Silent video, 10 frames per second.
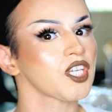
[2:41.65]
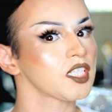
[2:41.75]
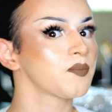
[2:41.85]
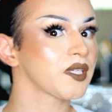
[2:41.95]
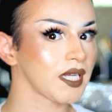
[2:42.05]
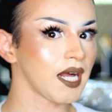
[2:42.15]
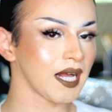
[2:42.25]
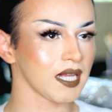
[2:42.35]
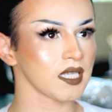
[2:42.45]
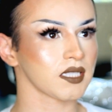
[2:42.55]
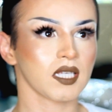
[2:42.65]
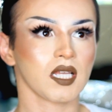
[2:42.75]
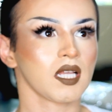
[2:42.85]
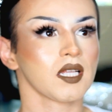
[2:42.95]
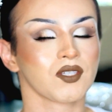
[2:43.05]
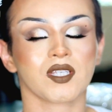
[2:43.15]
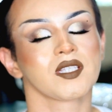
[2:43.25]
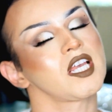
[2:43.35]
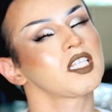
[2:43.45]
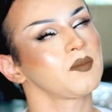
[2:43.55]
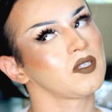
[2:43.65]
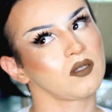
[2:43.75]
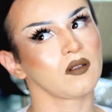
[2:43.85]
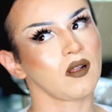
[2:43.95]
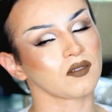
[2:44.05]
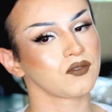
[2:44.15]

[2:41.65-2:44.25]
just because it just takes me so long